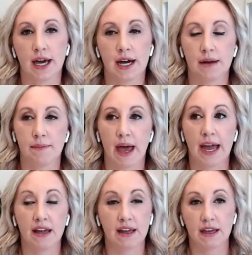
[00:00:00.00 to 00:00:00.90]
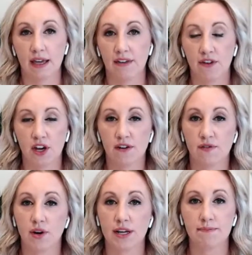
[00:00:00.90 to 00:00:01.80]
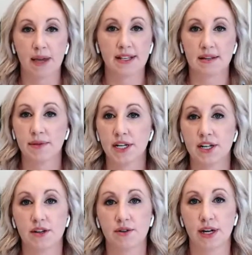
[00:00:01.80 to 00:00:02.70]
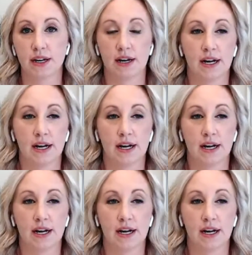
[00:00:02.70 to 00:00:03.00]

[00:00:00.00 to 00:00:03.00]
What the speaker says: If you can afford it, pay somebody to do it.